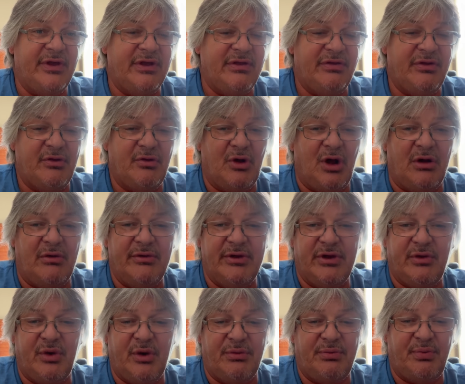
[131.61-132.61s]
And they're all
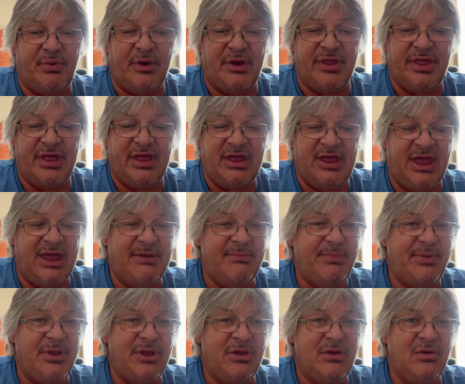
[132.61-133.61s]
equipped with
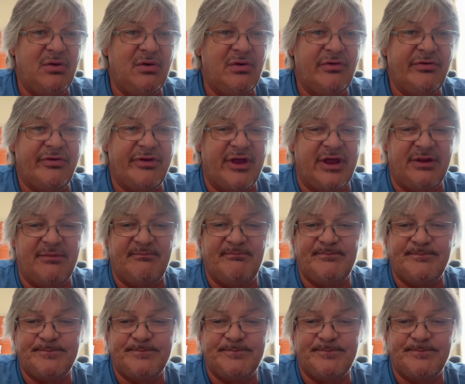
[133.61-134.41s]
APUs and